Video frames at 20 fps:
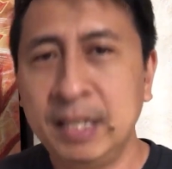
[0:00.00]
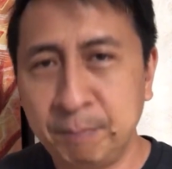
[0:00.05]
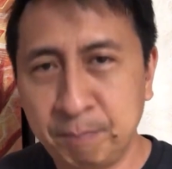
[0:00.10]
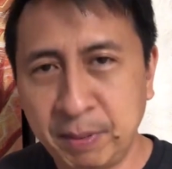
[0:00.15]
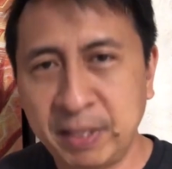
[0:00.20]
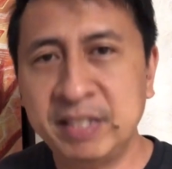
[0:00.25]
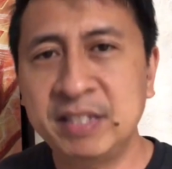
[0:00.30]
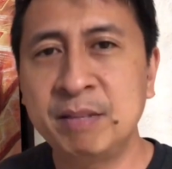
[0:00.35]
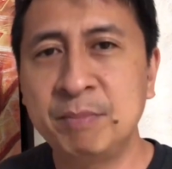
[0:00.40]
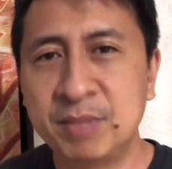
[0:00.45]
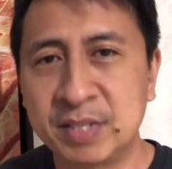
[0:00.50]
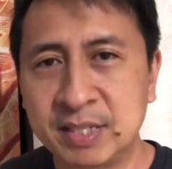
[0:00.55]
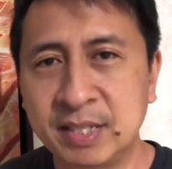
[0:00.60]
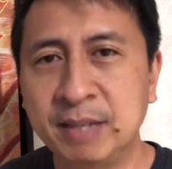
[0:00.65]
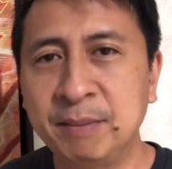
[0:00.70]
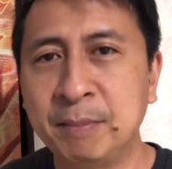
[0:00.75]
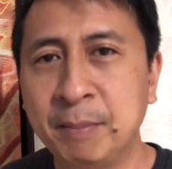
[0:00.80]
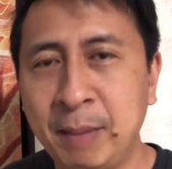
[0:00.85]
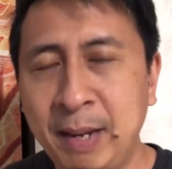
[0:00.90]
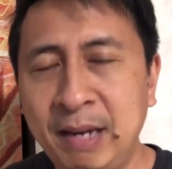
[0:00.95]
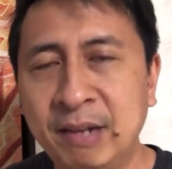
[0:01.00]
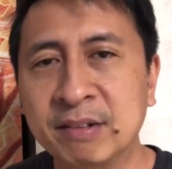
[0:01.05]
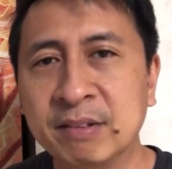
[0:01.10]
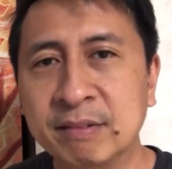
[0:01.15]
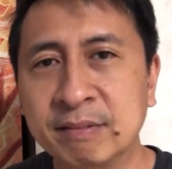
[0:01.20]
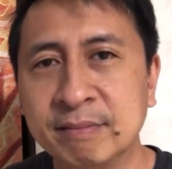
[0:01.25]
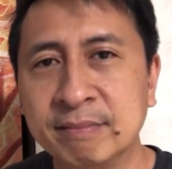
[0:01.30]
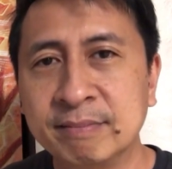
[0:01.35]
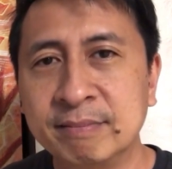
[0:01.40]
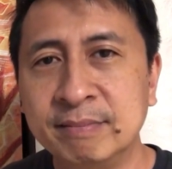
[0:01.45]
He paid them the same
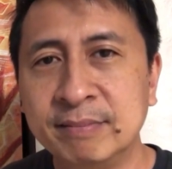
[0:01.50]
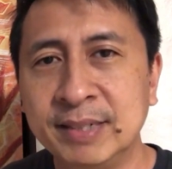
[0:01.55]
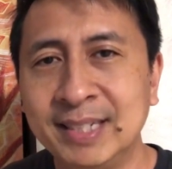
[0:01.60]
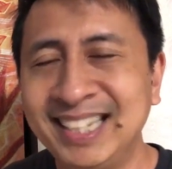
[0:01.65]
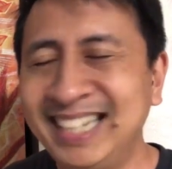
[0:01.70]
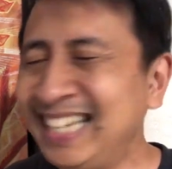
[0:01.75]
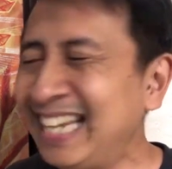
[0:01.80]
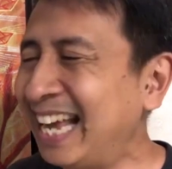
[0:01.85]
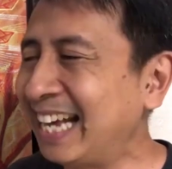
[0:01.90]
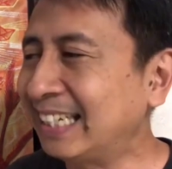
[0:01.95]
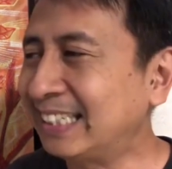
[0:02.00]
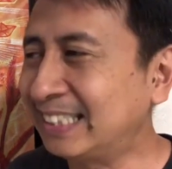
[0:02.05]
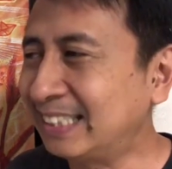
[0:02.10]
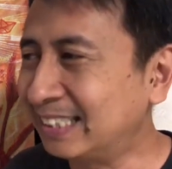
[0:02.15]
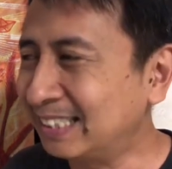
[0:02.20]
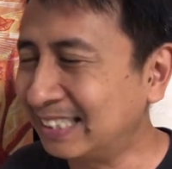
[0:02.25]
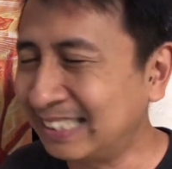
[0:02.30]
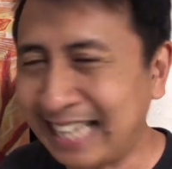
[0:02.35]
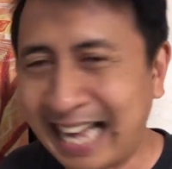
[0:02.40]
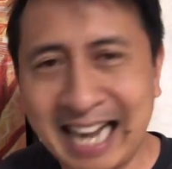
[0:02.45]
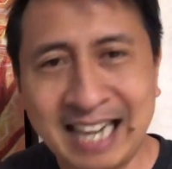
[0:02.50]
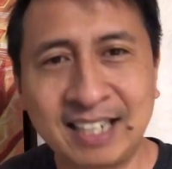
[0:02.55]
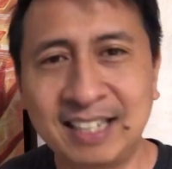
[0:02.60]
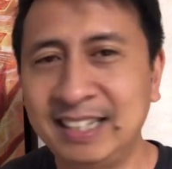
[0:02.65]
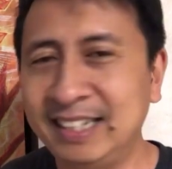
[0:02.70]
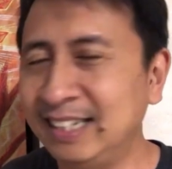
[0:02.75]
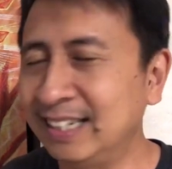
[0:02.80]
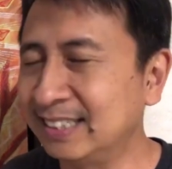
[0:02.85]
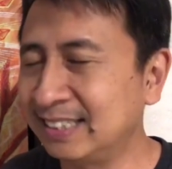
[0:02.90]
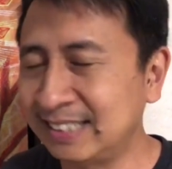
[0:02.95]
amount.
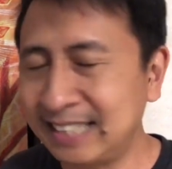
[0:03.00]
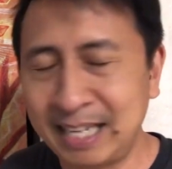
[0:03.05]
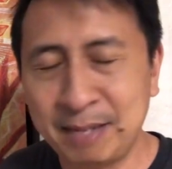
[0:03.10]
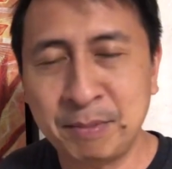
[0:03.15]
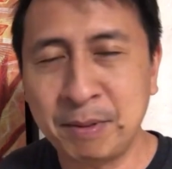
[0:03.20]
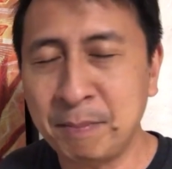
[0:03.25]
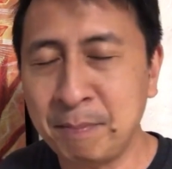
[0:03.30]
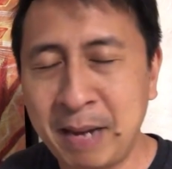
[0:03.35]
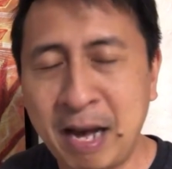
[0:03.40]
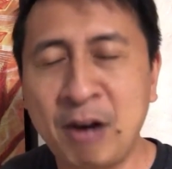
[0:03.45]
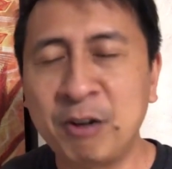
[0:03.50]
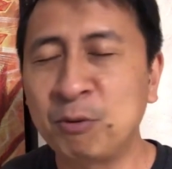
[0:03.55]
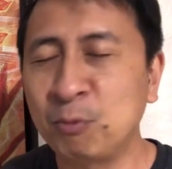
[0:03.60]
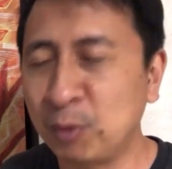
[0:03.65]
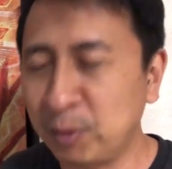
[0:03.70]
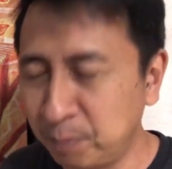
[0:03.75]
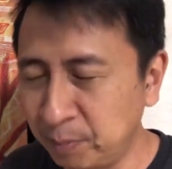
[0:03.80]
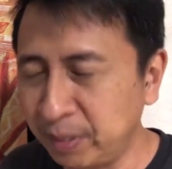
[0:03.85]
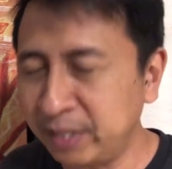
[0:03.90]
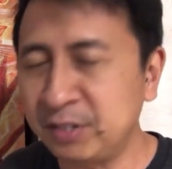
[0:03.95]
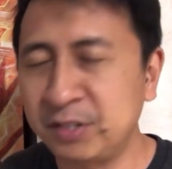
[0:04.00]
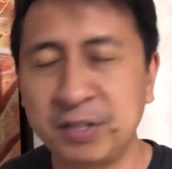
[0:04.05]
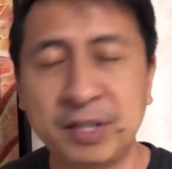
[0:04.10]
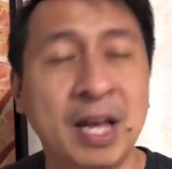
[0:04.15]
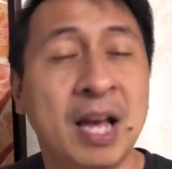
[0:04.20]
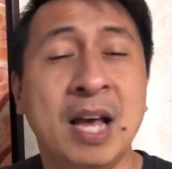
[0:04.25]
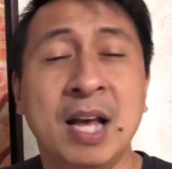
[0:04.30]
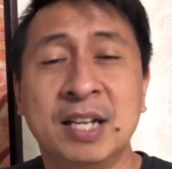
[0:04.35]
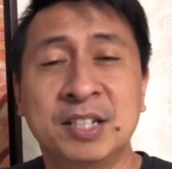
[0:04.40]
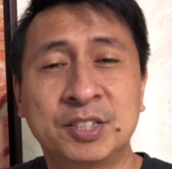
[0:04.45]
Exactly the same amount were paid
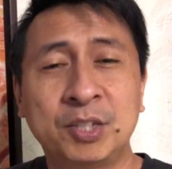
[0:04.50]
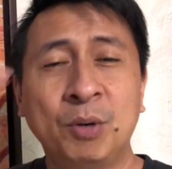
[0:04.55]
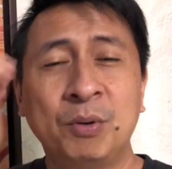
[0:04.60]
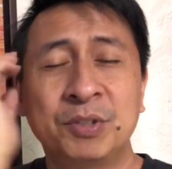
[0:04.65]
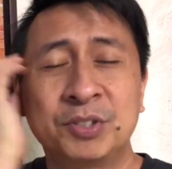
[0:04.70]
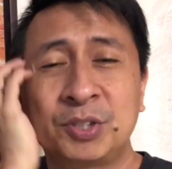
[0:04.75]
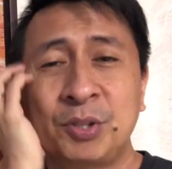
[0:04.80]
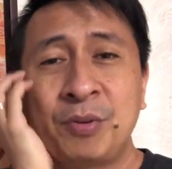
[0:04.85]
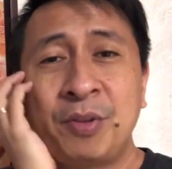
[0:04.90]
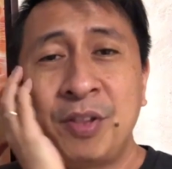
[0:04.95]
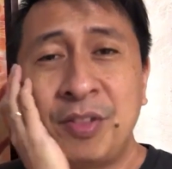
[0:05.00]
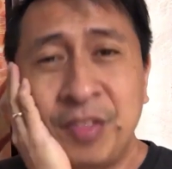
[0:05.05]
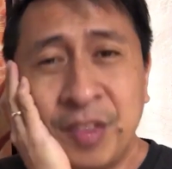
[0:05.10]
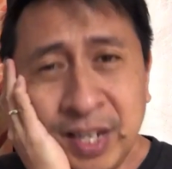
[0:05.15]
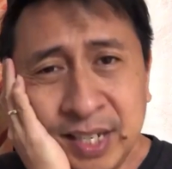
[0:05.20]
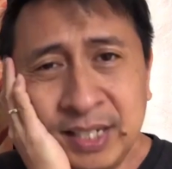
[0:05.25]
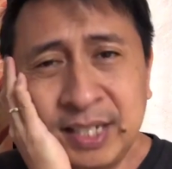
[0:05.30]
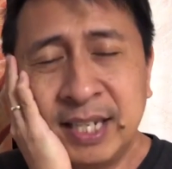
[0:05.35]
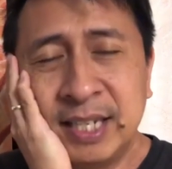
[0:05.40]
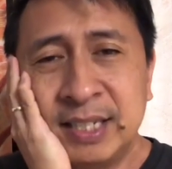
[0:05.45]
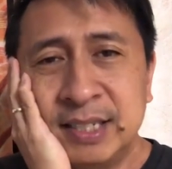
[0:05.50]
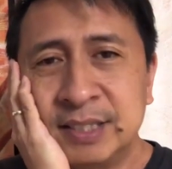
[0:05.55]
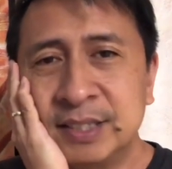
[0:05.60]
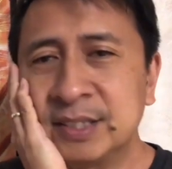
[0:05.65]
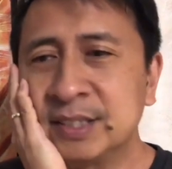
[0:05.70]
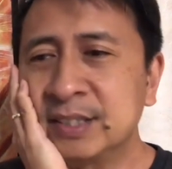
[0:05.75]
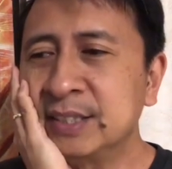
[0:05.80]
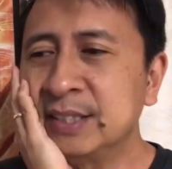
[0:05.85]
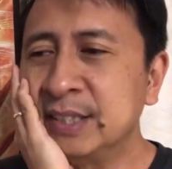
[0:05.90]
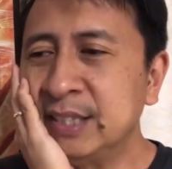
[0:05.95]
to the... So the thing
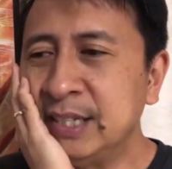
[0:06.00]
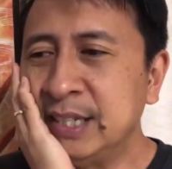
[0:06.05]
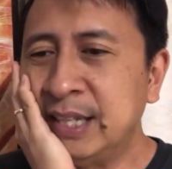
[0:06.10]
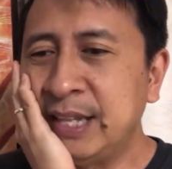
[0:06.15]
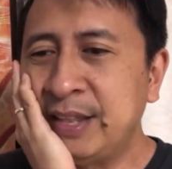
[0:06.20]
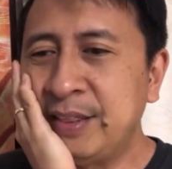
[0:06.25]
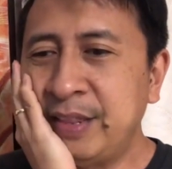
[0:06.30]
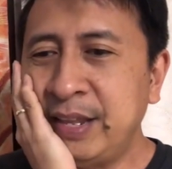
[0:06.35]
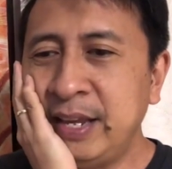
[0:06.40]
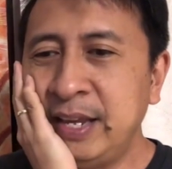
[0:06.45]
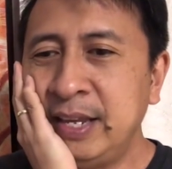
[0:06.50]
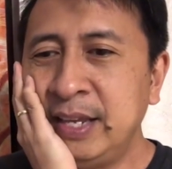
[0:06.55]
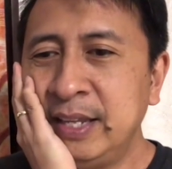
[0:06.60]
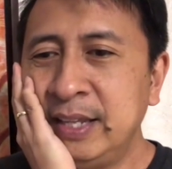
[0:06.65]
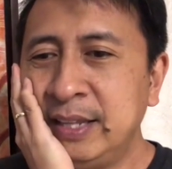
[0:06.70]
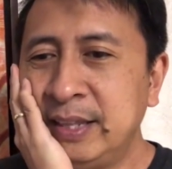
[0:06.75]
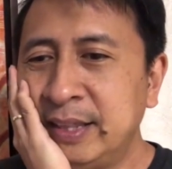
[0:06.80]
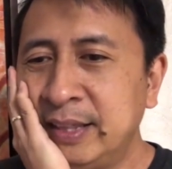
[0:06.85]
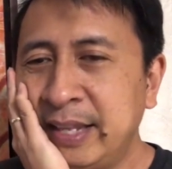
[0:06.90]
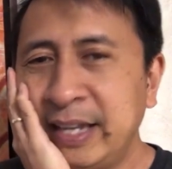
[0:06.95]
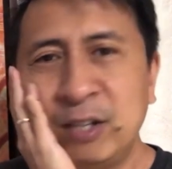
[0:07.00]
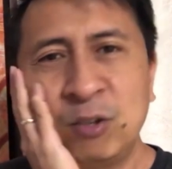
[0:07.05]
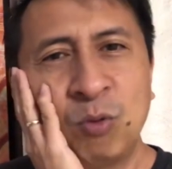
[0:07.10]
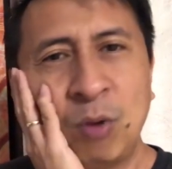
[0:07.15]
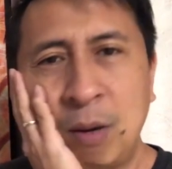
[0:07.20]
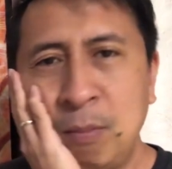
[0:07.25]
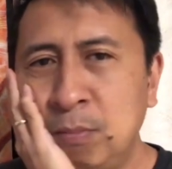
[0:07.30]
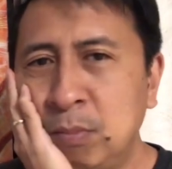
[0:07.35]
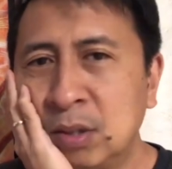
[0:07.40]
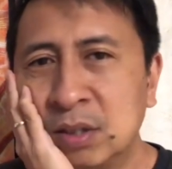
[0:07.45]
is, they
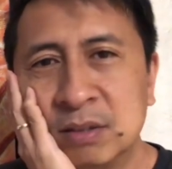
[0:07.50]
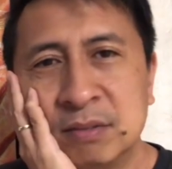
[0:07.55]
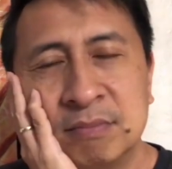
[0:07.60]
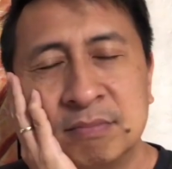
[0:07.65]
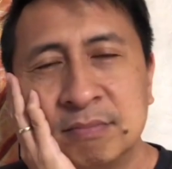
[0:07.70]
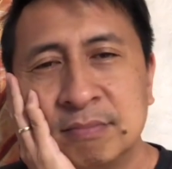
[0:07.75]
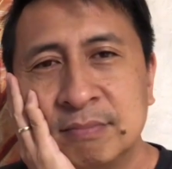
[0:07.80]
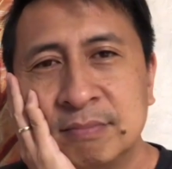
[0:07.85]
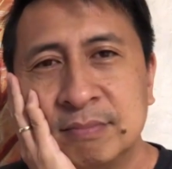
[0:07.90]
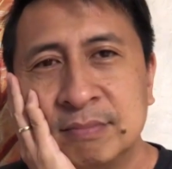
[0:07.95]
grumbled.